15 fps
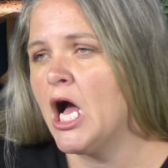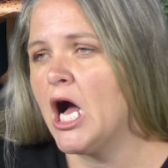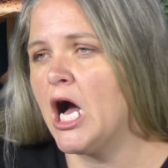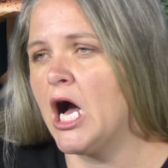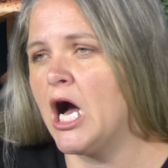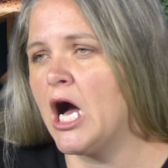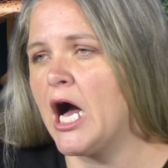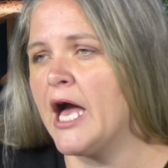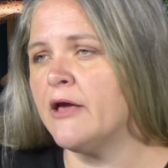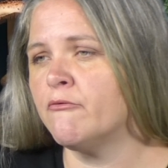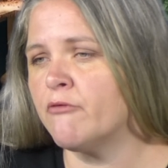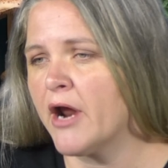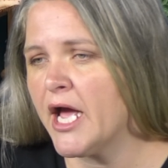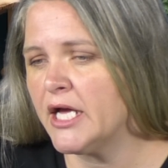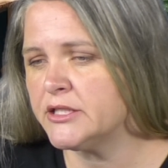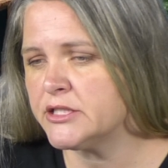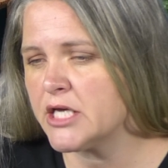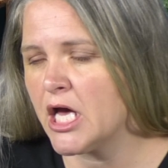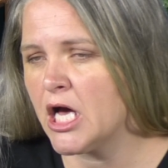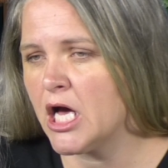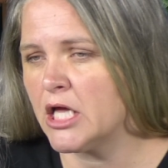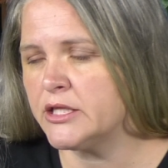I
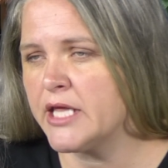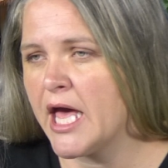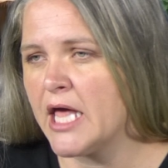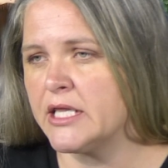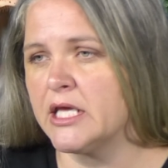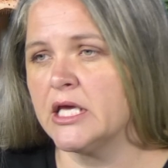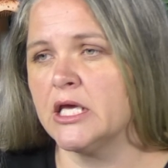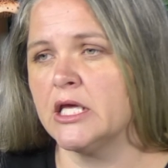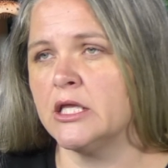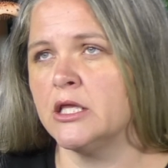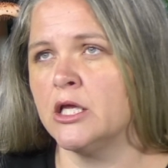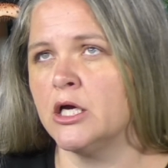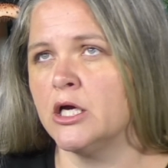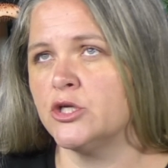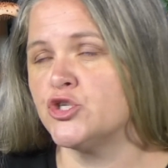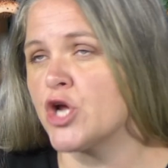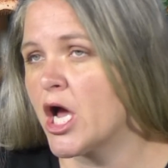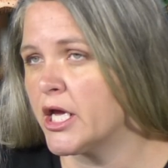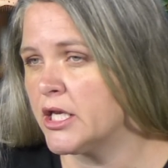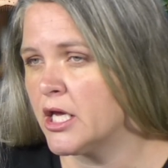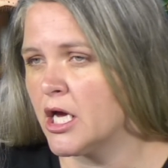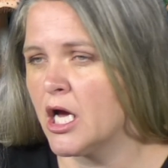read that in
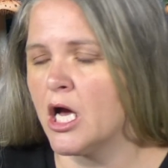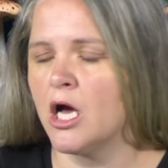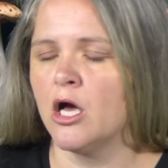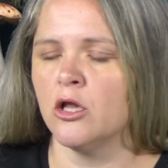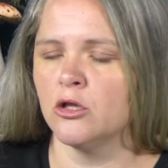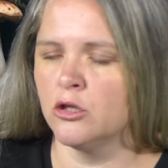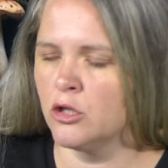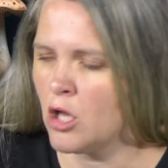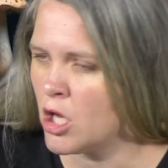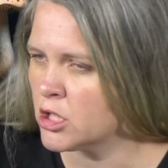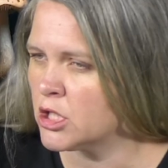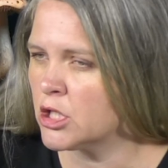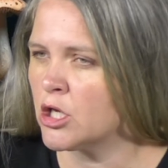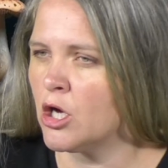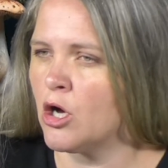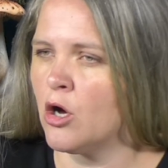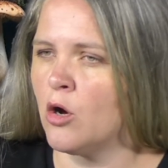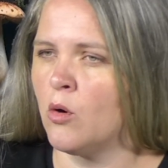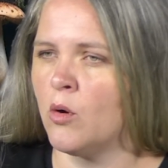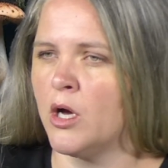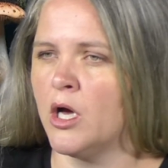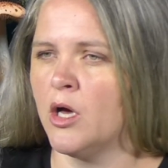China long
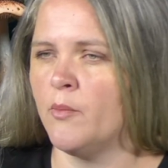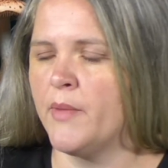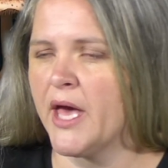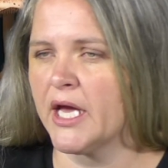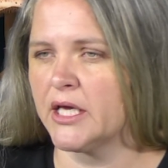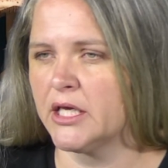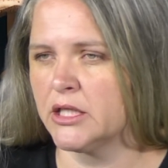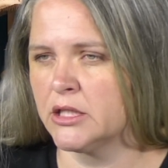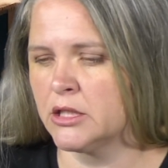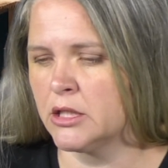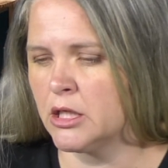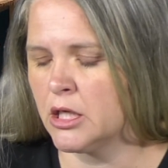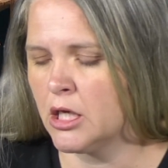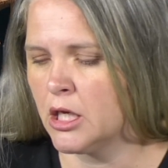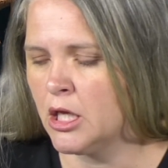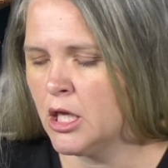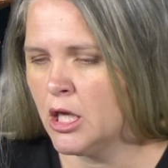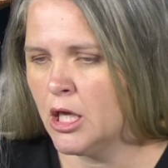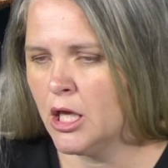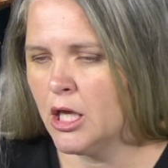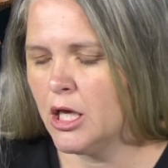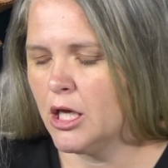ago, back in
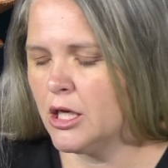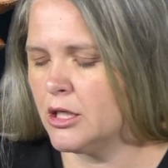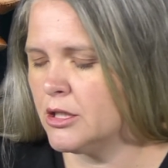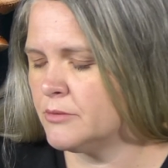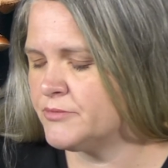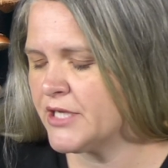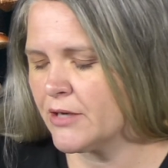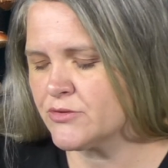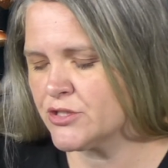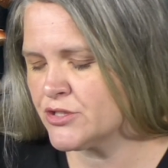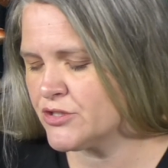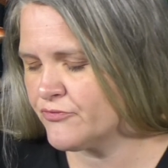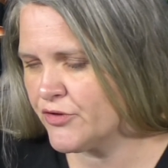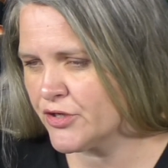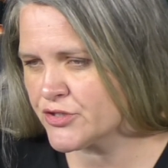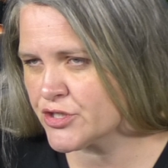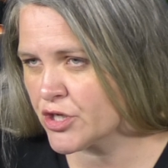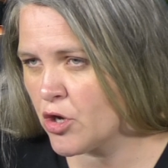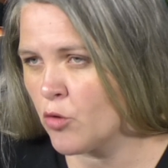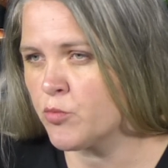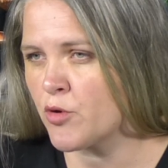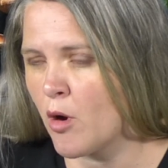thousands of years
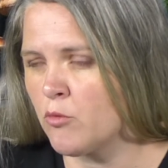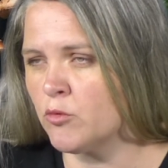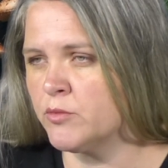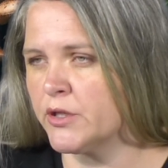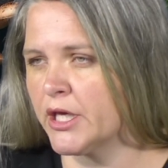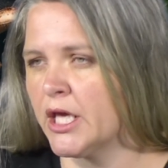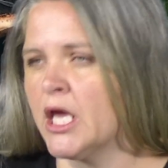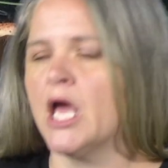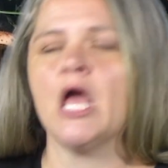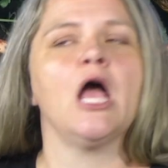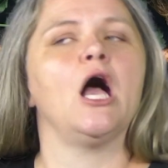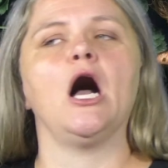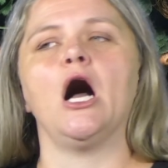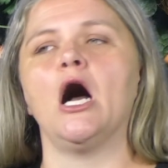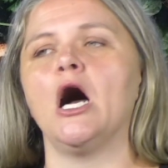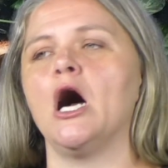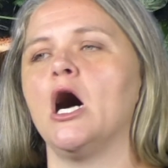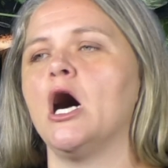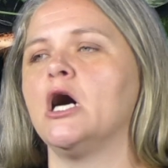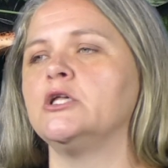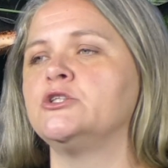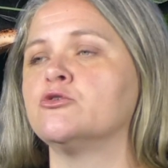ago probably,
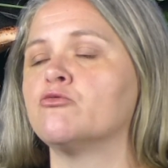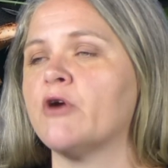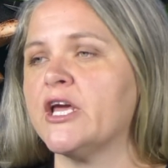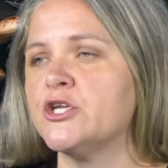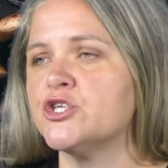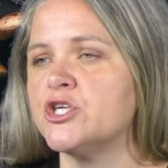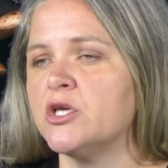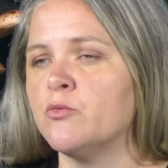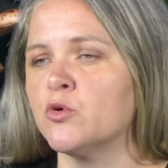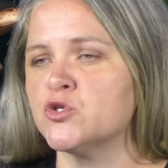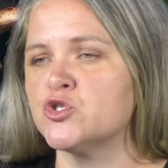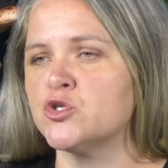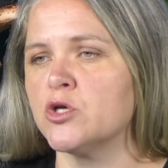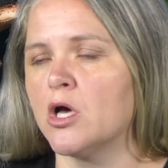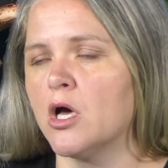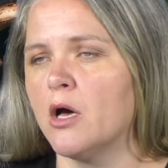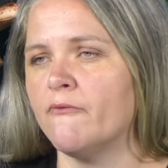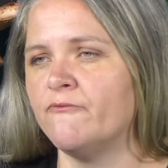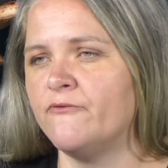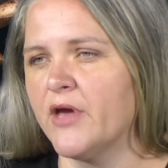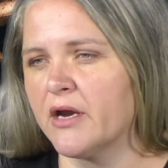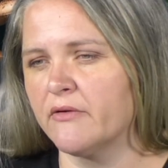the reishi was
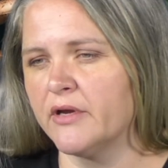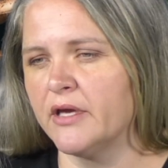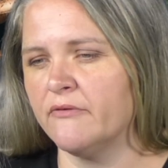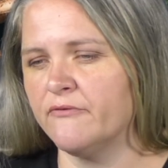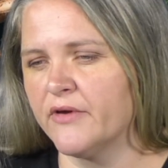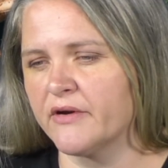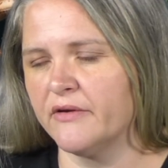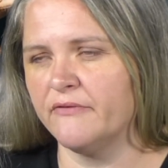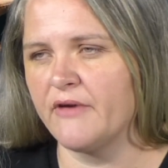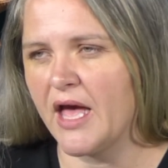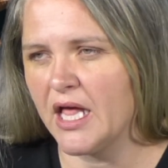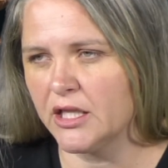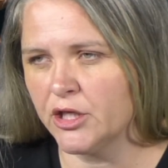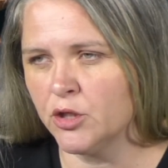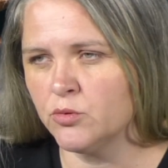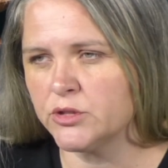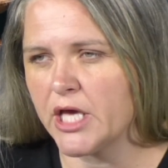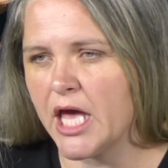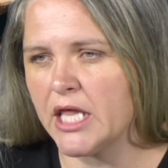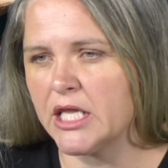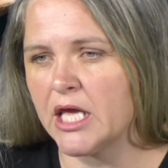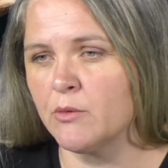very, very valued,
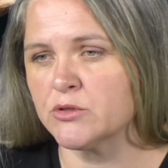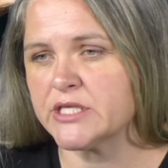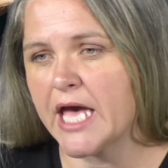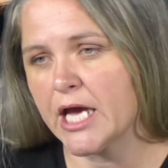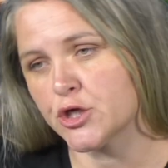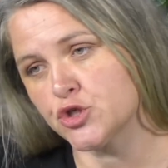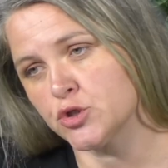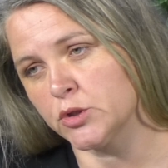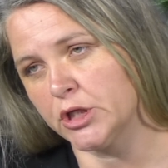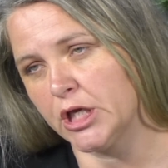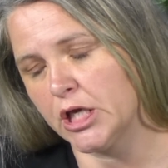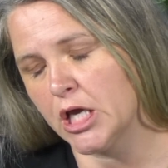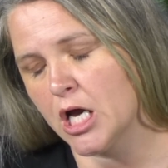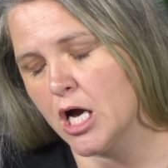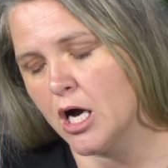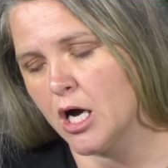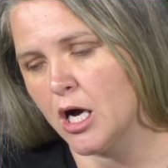and it was actually